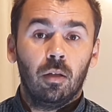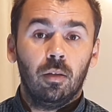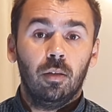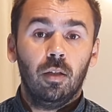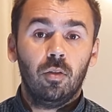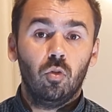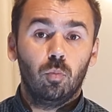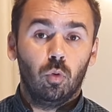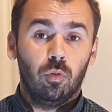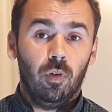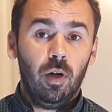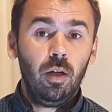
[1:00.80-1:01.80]
The
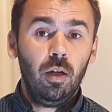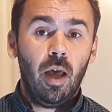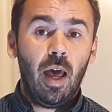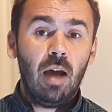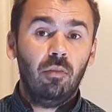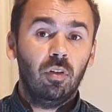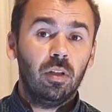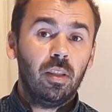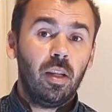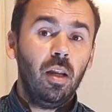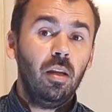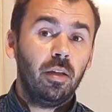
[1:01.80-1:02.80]
subwoofer have a
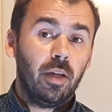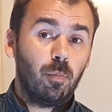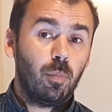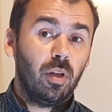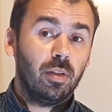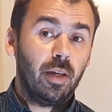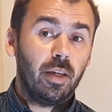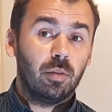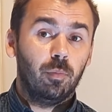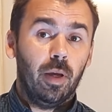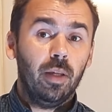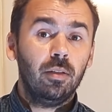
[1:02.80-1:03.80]
thrilling and precise
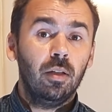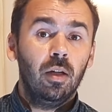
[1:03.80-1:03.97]
bass